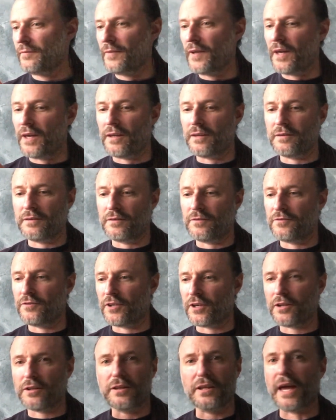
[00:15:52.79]
and
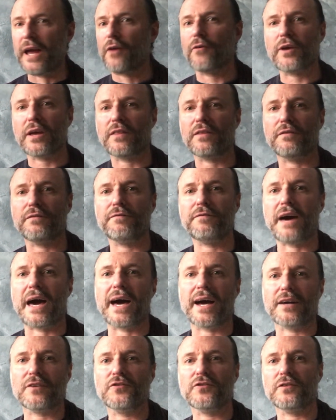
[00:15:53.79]
declaring the
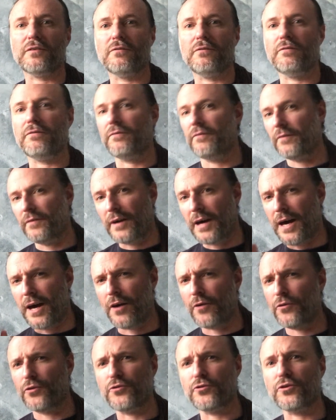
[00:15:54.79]
facts of
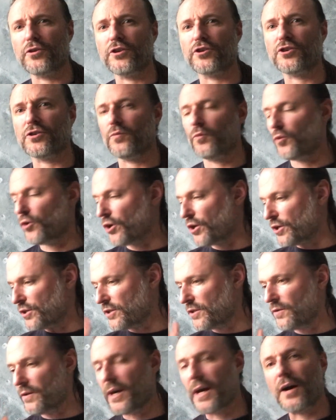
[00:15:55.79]
how the tradition worked
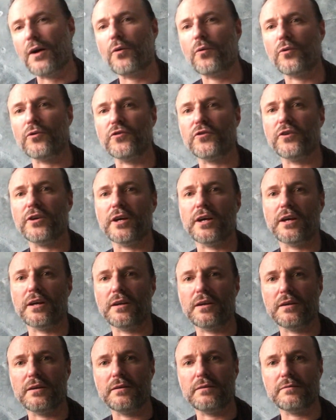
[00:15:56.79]
and how it was done,
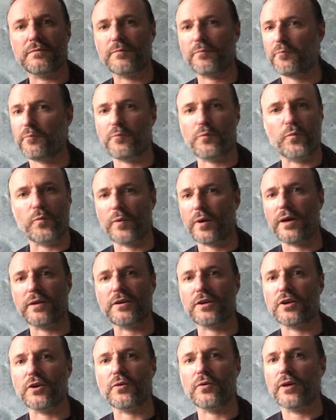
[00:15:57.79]
and
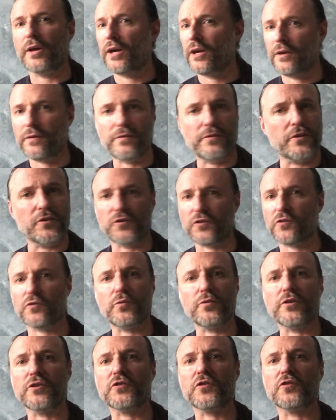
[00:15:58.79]

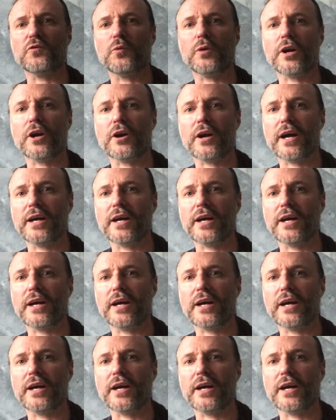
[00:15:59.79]
this is what our